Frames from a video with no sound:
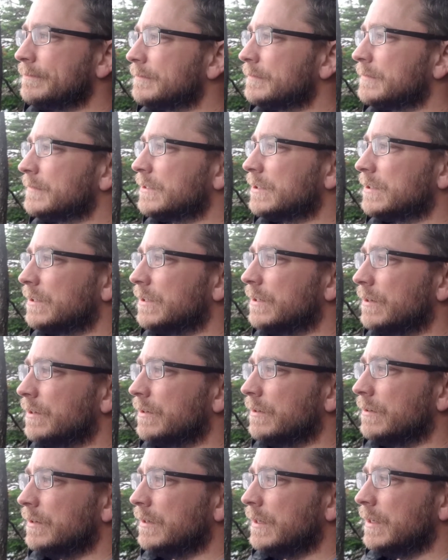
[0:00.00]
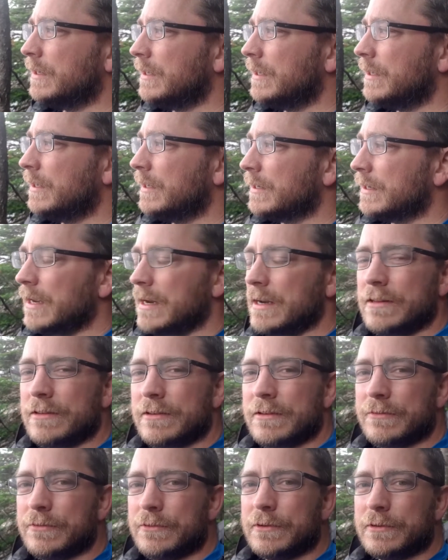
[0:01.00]
So kind of
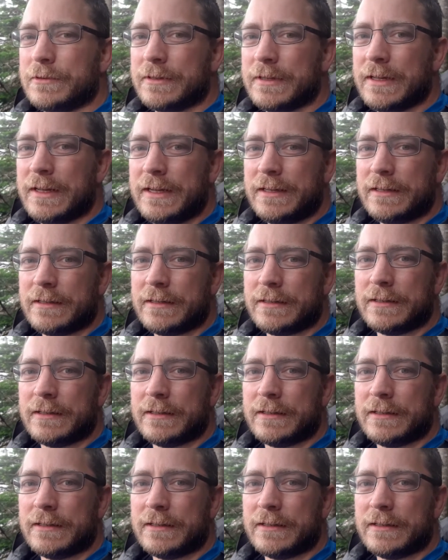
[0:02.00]
looking forward to that.